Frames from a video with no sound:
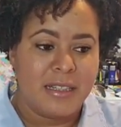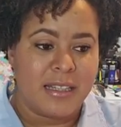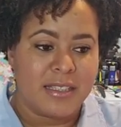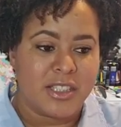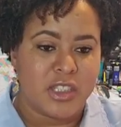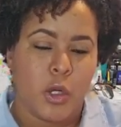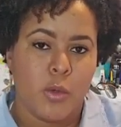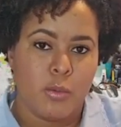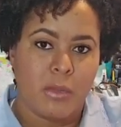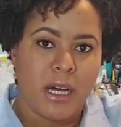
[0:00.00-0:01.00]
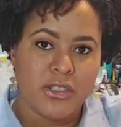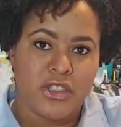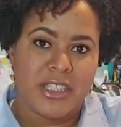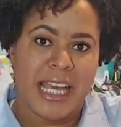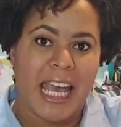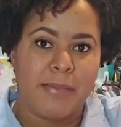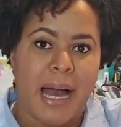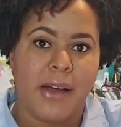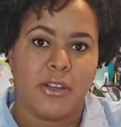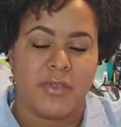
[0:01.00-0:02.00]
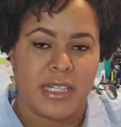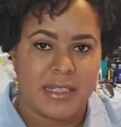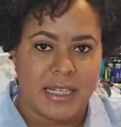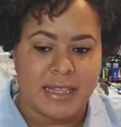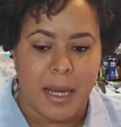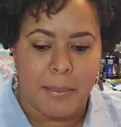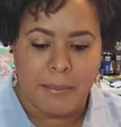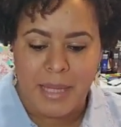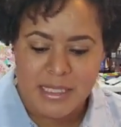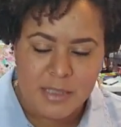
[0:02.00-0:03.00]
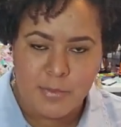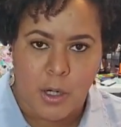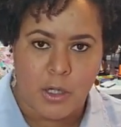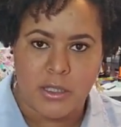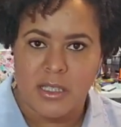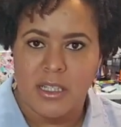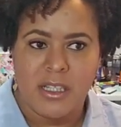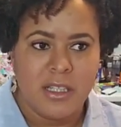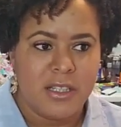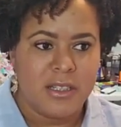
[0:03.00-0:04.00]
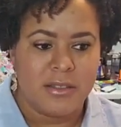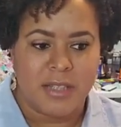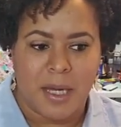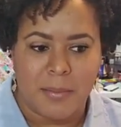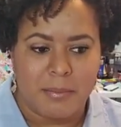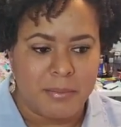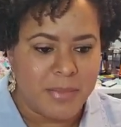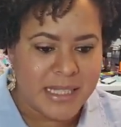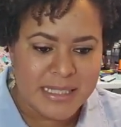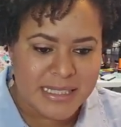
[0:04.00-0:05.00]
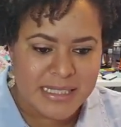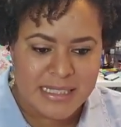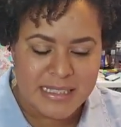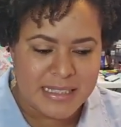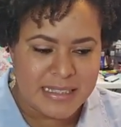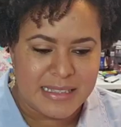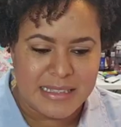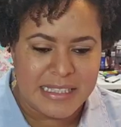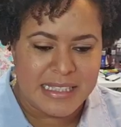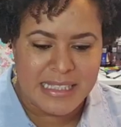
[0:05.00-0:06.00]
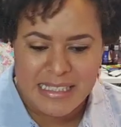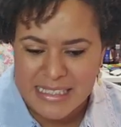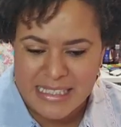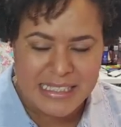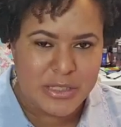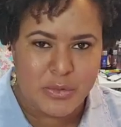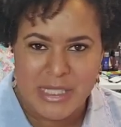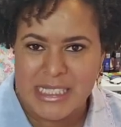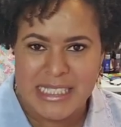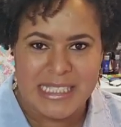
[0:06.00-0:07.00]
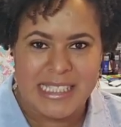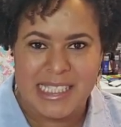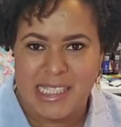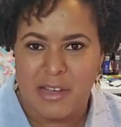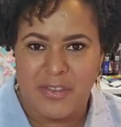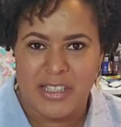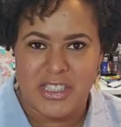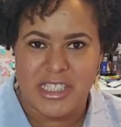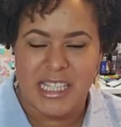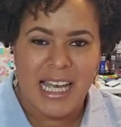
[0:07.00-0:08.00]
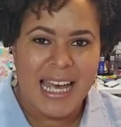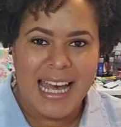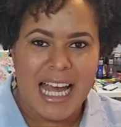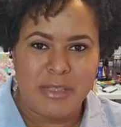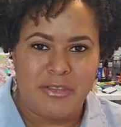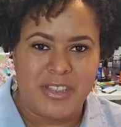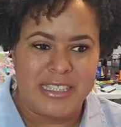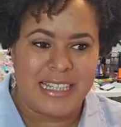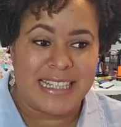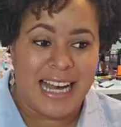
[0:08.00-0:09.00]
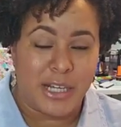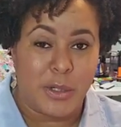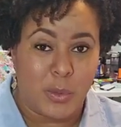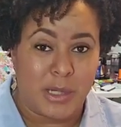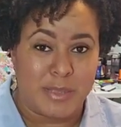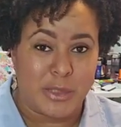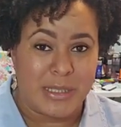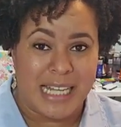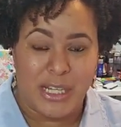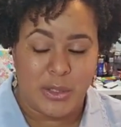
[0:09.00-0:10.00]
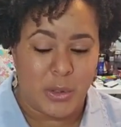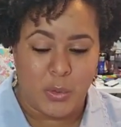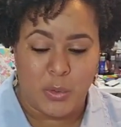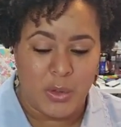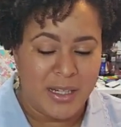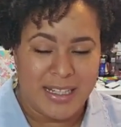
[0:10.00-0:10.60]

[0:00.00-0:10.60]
like so much came out of it. Like that messy part, that messy, nitty gritty stuff that just had me feeling like, I don't know what I'm doing. I don't know